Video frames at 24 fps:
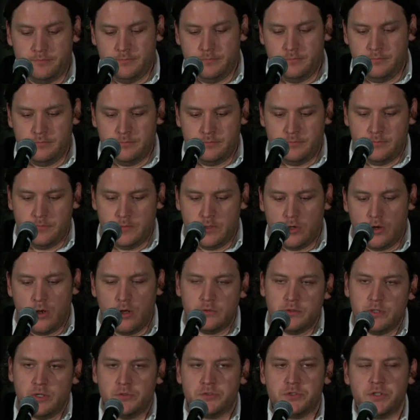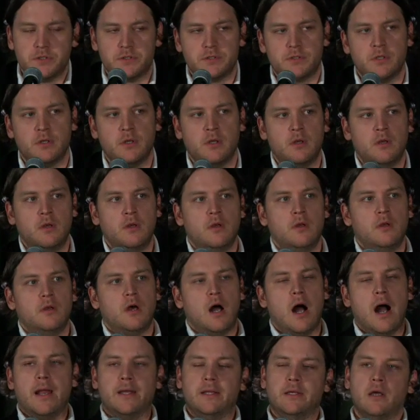They're just
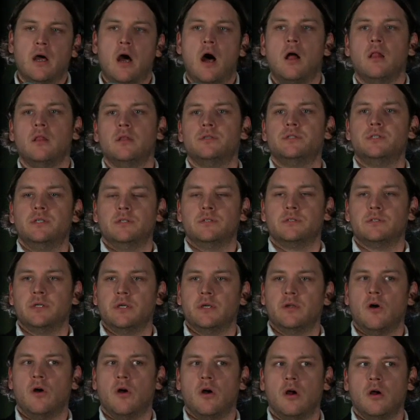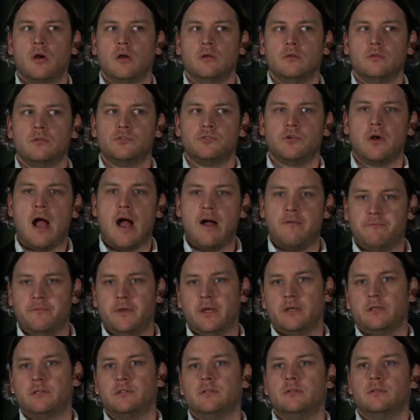ideologies that are
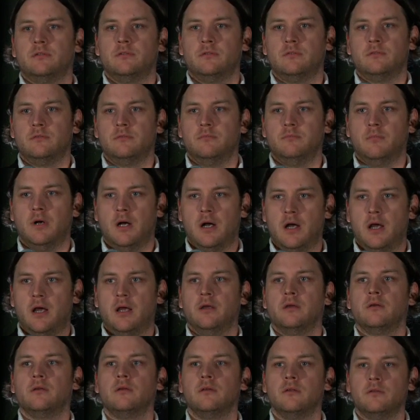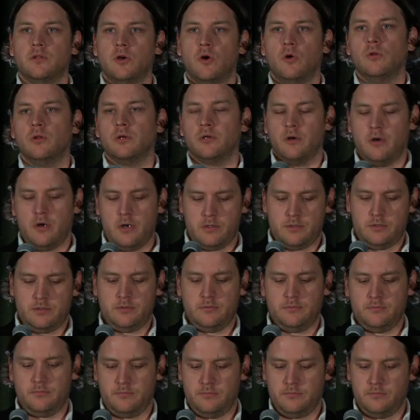trafficked by the oligarchs.
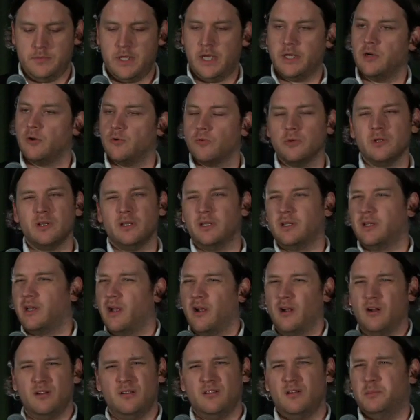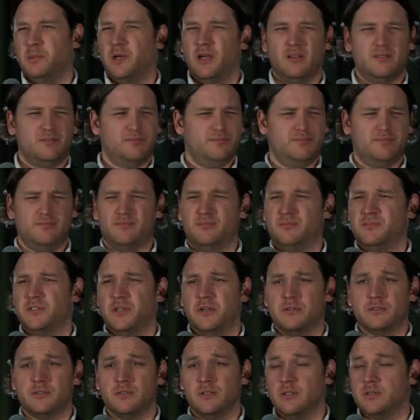They don't really care about
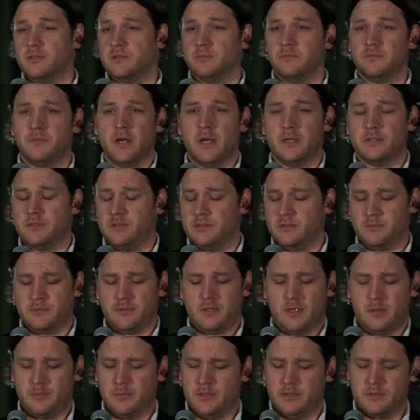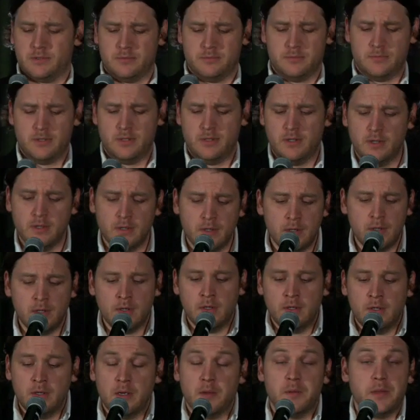socialism, fascism, communism.
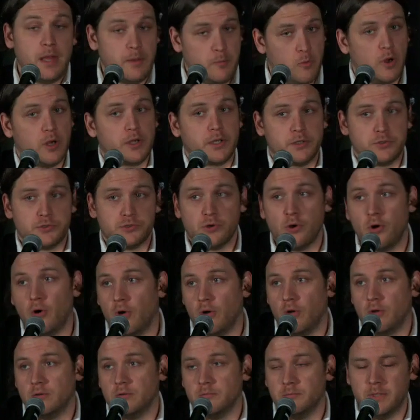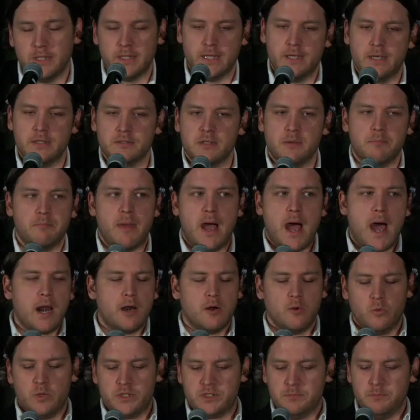They want control, but it doesn't matter
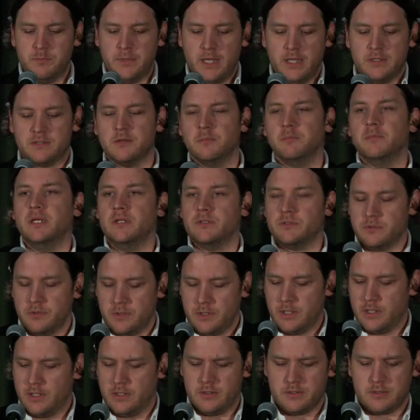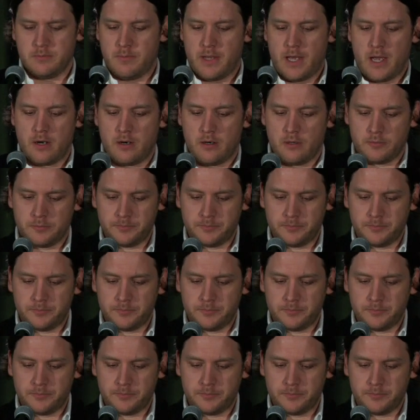it's a means to an end, doesn't matter.